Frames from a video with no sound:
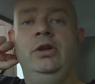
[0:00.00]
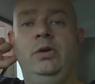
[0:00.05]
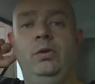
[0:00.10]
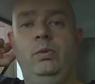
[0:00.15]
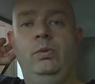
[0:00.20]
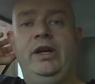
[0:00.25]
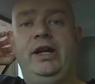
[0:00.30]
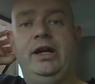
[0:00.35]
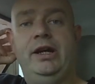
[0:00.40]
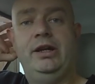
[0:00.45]

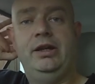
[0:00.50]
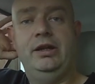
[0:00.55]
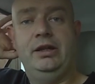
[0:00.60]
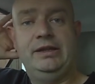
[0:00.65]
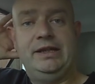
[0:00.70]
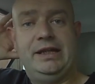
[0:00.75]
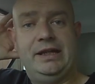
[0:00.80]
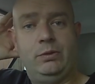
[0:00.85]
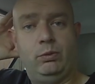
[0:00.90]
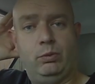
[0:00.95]
we got
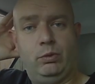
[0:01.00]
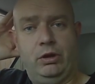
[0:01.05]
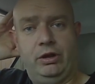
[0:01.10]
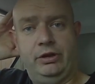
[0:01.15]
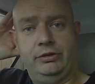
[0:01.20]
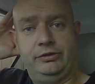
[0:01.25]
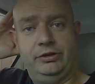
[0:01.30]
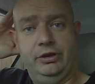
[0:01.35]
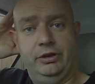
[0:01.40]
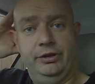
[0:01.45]
all that
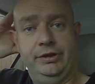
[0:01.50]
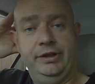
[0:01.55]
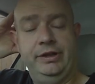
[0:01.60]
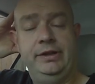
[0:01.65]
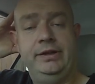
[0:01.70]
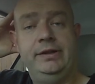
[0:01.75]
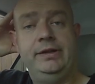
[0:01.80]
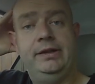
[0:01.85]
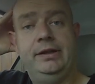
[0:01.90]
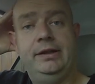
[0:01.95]
work done,
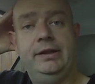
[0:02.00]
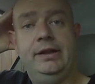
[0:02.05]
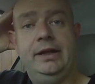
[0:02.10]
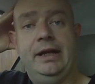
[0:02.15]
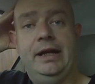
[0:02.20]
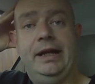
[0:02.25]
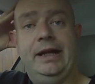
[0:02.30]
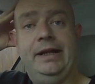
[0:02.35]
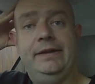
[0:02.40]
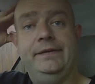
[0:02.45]

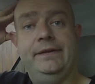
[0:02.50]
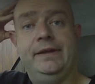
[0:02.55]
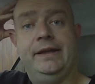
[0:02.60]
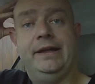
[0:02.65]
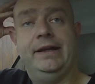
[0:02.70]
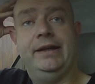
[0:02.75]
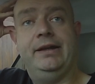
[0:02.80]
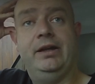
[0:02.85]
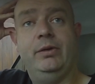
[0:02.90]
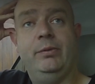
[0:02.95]
and
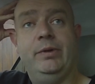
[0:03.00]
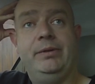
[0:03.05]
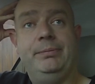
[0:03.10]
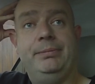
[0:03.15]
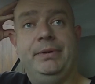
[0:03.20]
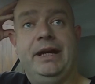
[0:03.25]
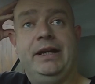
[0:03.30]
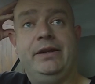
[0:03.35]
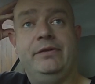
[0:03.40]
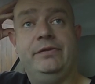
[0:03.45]
I went
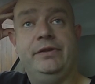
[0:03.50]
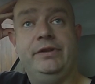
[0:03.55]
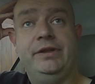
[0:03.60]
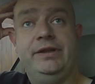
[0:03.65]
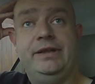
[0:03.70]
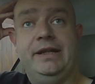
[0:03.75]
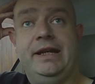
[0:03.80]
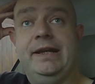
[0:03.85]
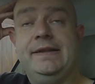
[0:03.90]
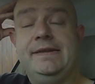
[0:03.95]
back for
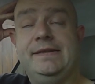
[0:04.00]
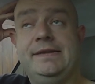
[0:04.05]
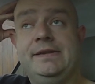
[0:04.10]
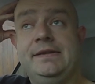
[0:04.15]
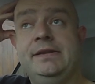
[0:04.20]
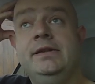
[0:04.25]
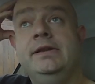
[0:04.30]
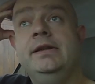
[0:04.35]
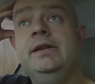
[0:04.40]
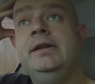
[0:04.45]
the
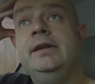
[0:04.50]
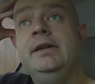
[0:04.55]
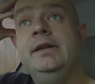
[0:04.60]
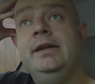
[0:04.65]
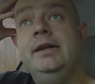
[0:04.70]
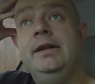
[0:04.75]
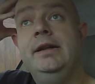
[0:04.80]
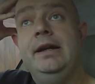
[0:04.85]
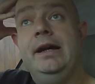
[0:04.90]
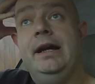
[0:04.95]
test.
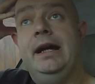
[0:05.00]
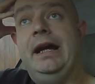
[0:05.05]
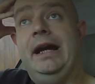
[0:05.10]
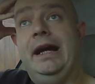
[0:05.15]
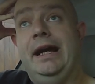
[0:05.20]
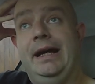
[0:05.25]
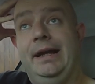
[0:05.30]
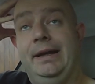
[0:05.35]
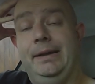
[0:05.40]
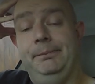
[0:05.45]

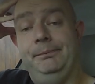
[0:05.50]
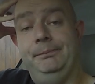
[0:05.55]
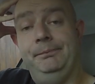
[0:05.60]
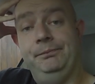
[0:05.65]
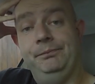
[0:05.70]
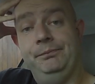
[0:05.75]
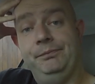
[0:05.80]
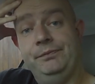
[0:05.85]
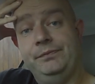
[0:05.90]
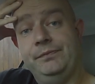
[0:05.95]

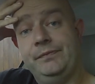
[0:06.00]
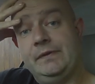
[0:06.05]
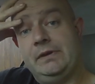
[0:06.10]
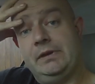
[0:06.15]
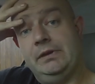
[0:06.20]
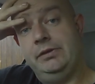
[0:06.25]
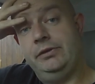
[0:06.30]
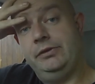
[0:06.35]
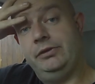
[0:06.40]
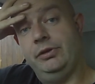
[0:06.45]

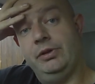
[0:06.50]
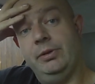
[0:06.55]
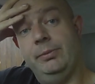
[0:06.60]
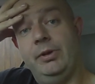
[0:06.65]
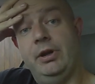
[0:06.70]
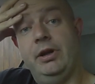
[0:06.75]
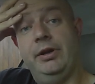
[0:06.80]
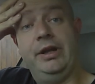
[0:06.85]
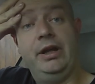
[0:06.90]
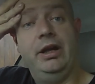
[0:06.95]
Took a
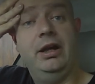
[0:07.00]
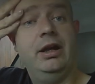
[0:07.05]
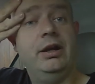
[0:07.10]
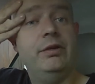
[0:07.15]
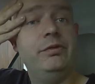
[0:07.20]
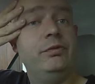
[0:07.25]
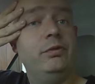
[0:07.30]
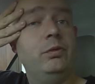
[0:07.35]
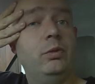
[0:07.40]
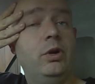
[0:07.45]
morning
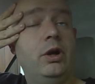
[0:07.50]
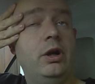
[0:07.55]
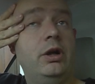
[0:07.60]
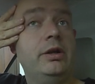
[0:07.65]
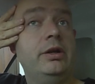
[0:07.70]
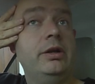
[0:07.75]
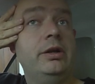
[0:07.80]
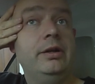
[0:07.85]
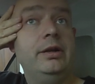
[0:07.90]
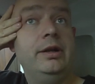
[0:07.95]
off
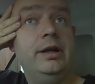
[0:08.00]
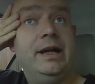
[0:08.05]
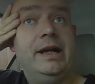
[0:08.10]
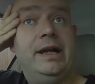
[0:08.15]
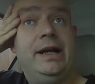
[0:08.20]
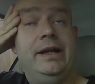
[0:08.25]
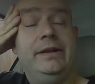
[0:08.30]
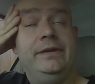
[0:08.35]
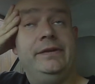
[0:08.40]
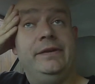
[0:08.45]
work
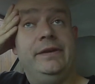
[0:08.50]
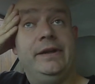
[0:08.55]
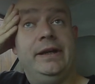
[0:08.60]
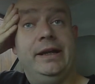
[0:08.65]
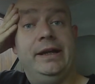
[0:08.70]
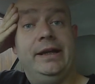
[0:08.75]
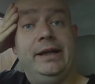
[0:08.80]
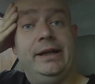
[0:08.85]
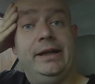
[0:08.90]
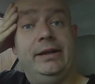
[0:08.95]
and
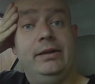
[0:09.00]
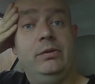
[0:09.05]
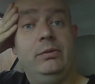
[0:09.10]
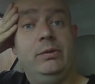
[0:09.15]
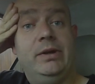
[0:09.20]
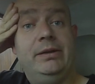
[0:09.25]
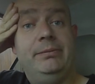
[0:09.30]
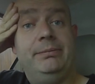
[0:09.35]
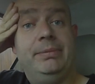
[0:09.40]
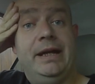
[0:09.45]

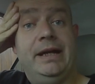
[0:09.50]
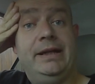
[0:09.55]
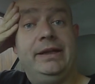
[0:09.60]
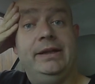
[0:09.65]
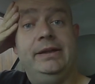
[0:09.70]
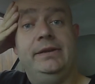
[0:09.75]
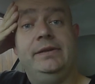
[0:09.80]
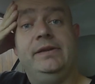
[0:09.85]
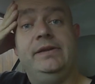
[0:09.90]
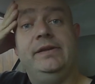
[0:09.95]
went back
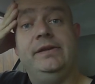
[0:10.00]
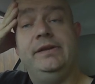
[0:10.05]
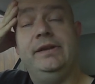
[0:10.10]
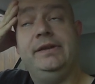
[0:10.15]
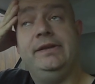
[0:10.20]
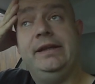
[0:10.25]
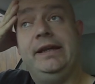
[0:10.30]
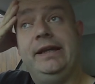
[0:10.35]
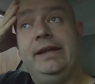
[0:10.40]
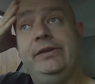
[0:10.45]
into the
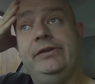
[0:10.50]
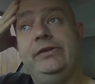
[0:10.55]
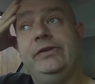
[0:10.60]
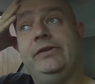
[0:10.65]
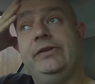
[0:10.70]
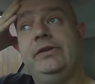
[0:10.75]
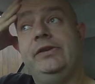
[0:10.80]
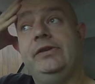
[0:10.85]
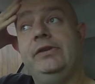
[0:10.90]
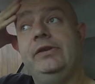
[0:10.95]

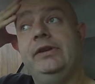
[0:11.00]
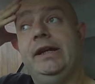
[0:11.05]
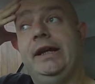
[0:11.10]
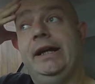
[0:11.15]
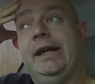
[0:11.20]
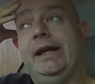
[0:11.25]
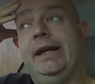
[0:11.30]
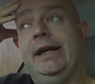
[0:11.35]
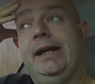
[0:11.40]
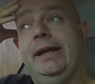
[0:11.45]
test
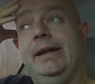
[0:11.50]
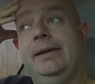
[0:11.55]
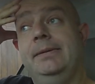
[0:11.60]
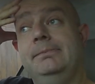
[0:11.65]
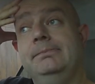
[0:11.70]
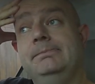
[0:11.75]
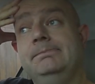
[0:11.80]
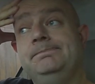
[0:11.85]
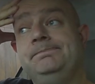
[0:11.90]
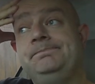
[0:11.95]

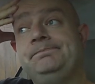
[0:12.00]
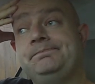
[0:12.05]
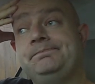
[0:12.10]
on